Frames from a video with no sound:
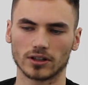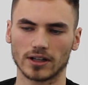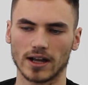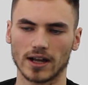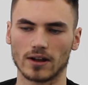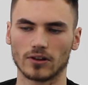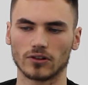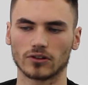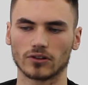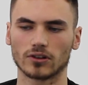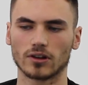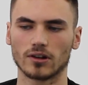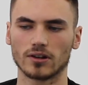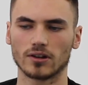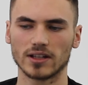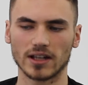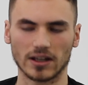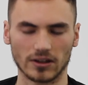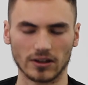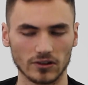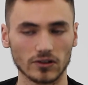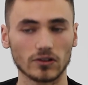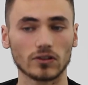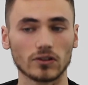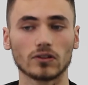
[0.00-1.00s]
accounts go,
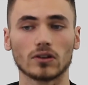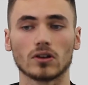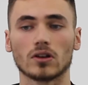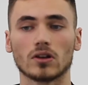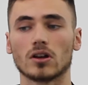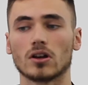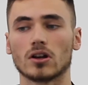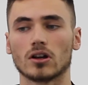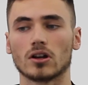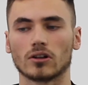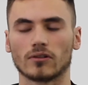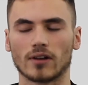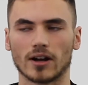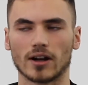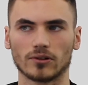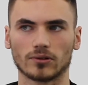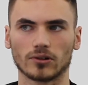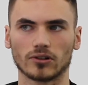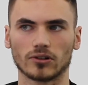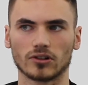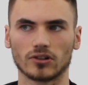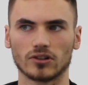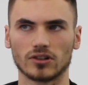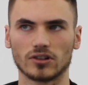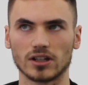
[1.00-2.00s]
yes, Christ
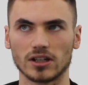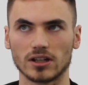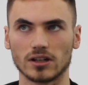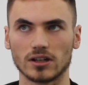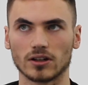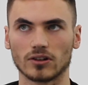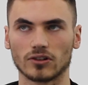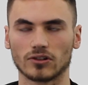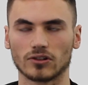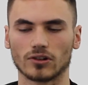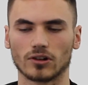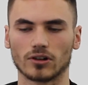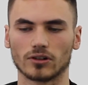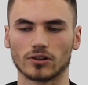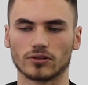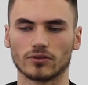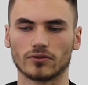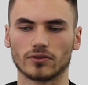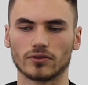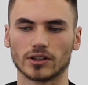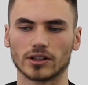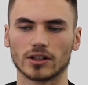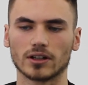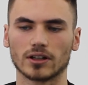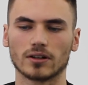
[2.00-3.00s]
was indeed a historical
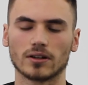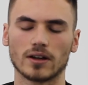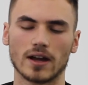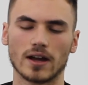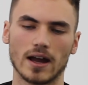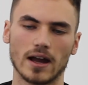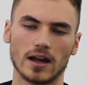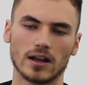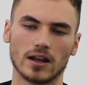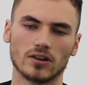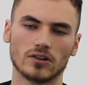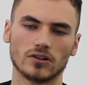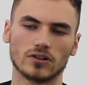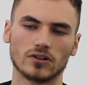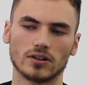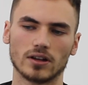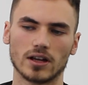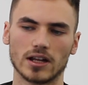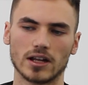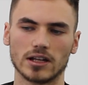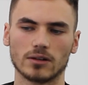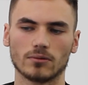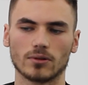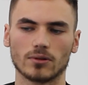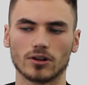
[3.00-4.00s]
figure, and
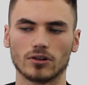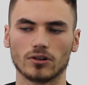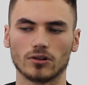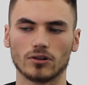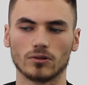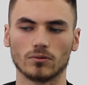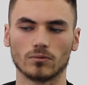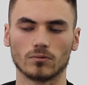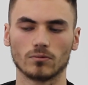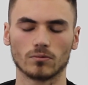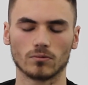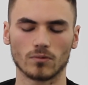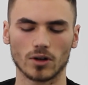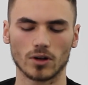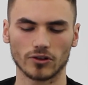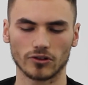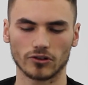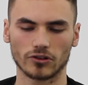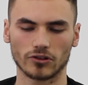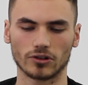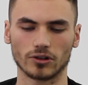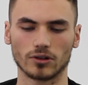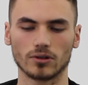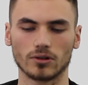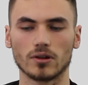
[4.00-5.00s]
anyone who
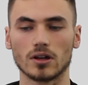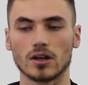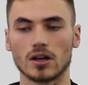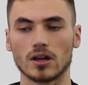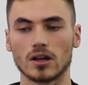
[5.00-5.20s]
wants to,